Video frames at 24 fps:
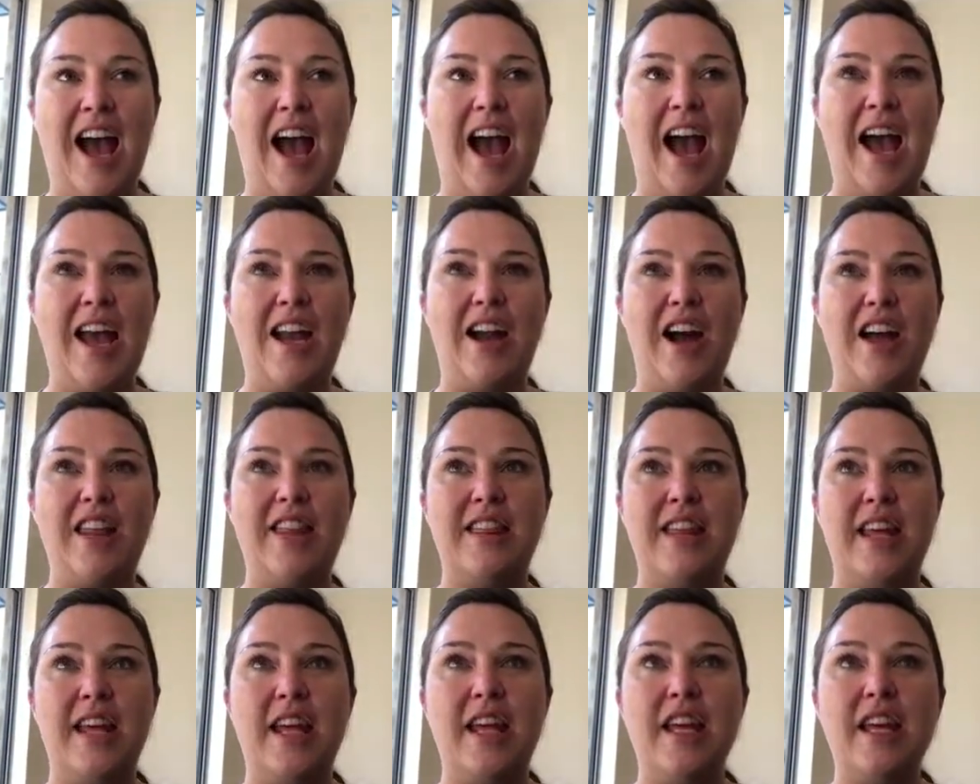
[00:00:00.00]
And I
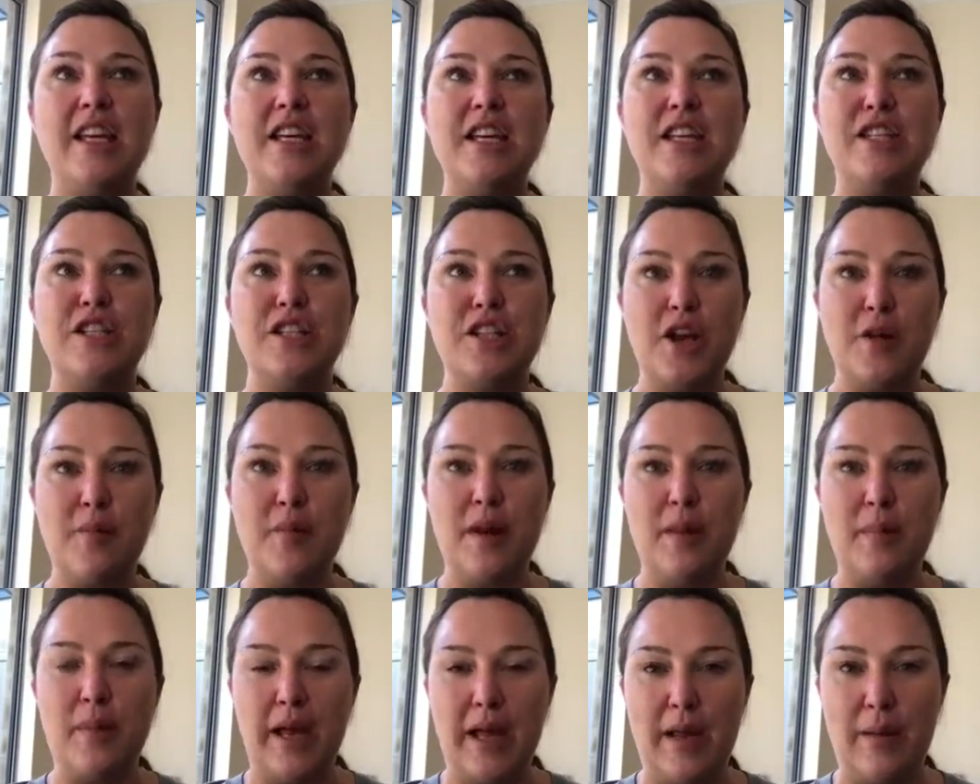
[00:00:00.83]
think so
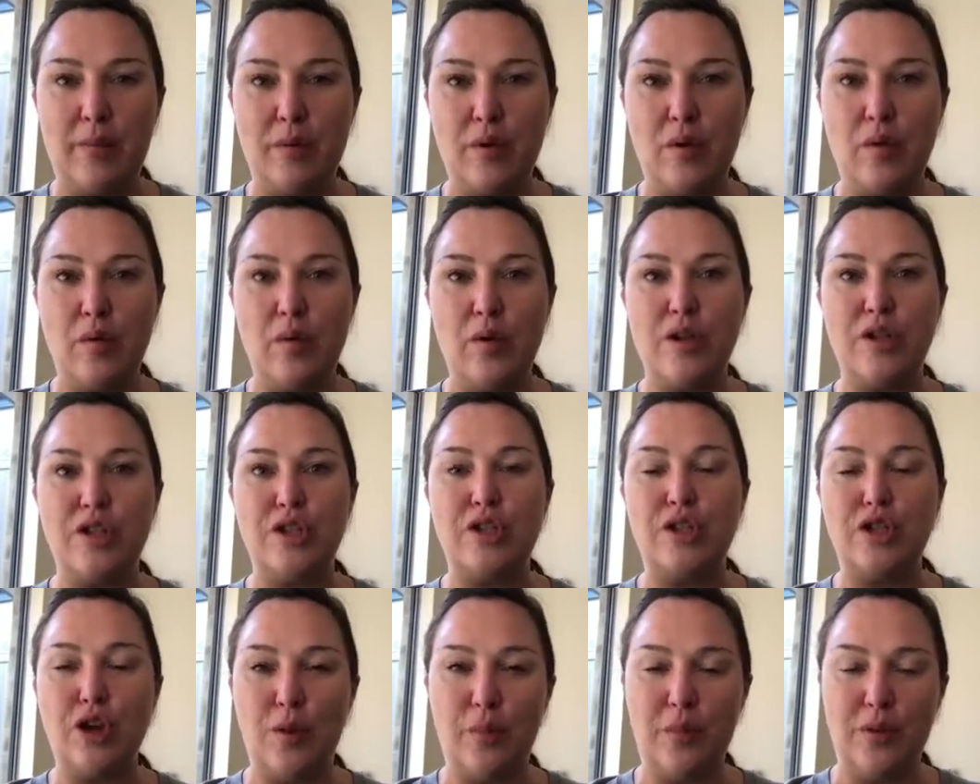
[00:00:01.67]
many people
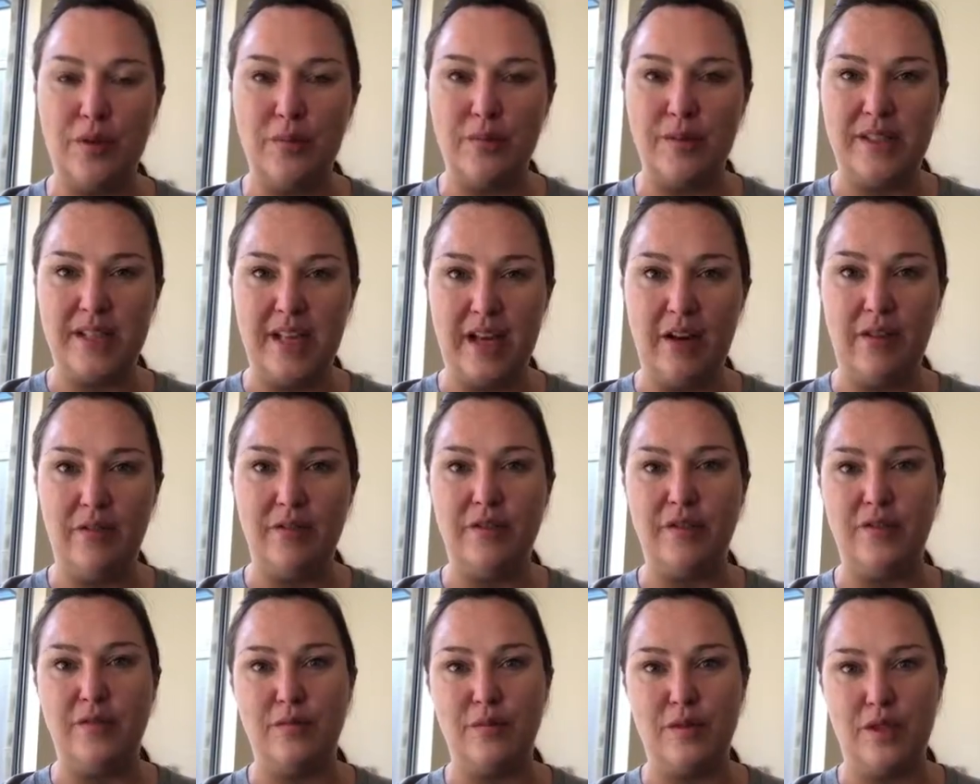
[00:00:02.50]
stop
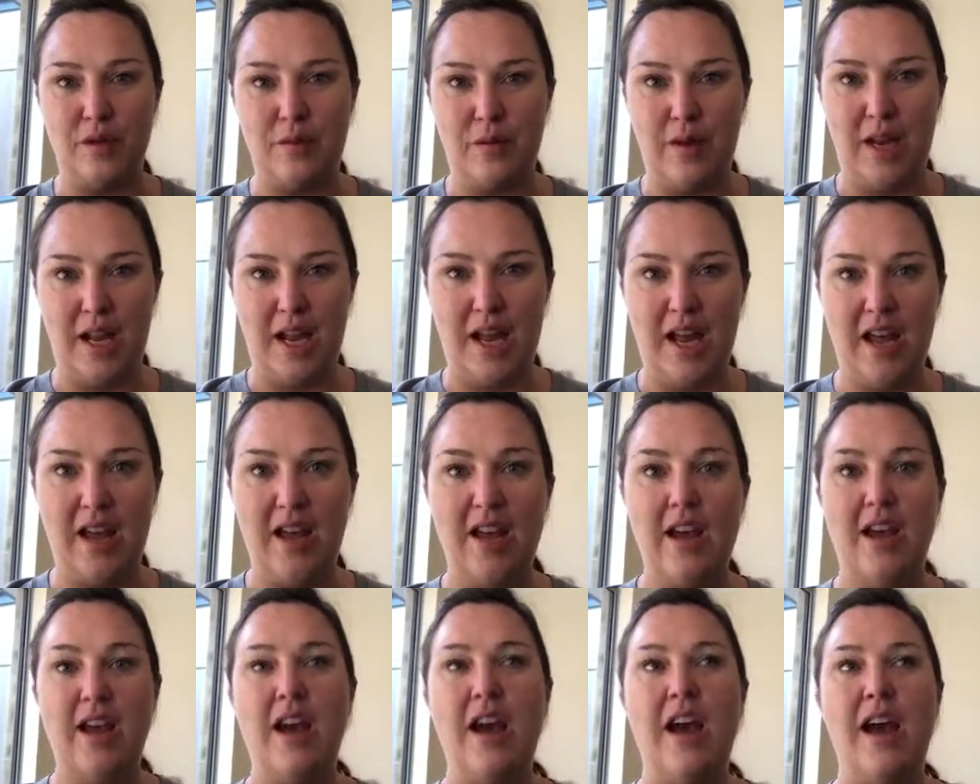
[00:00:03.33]
themselves from doing it
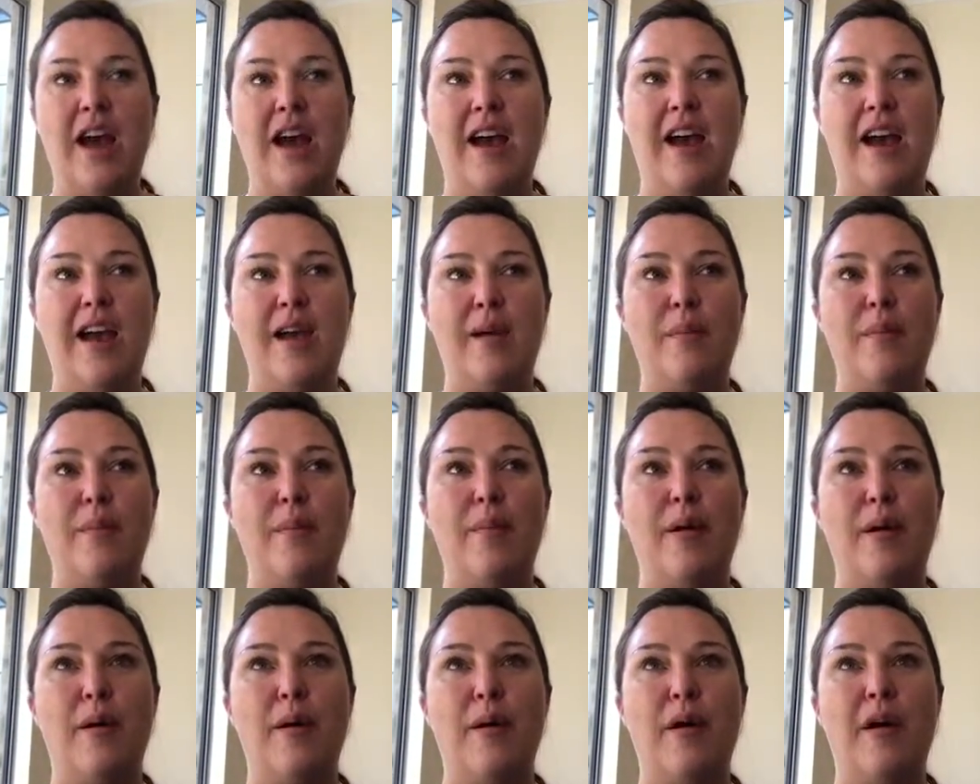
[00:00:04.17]

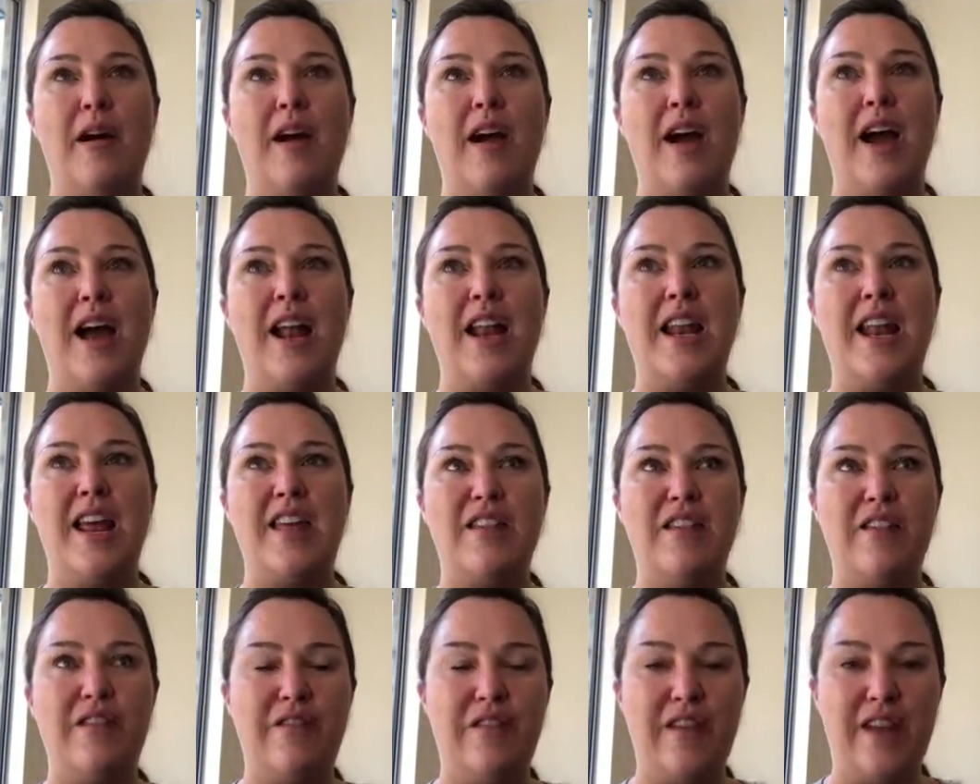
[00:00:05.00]
and
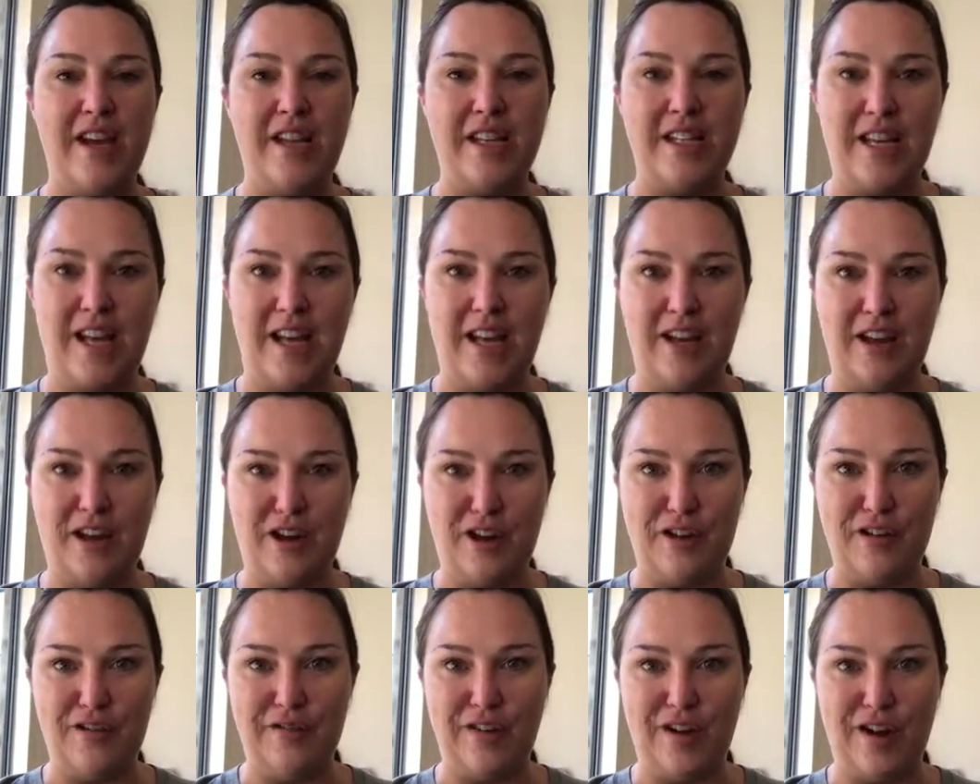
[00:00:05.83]
let the fear take
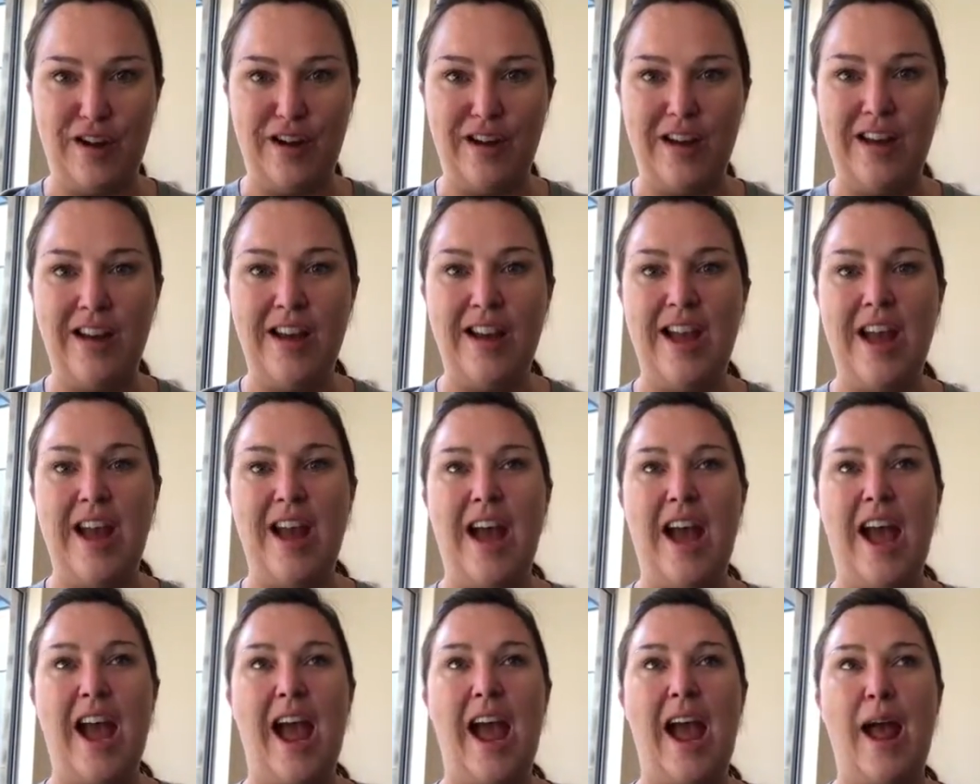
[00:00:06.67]
over
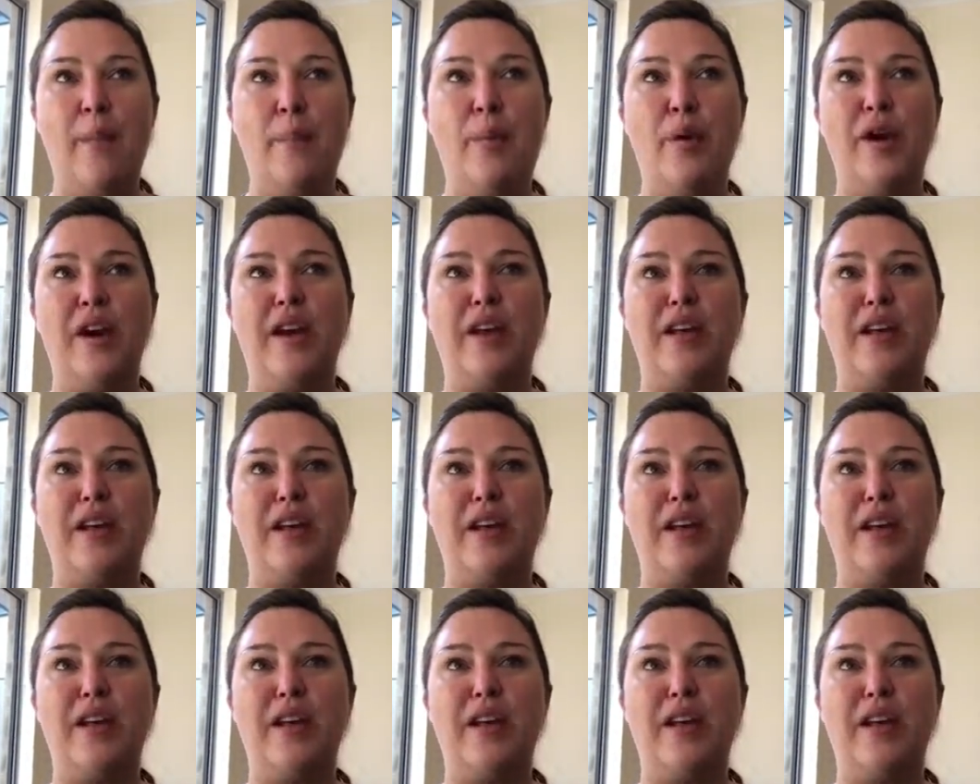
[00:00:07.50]
and put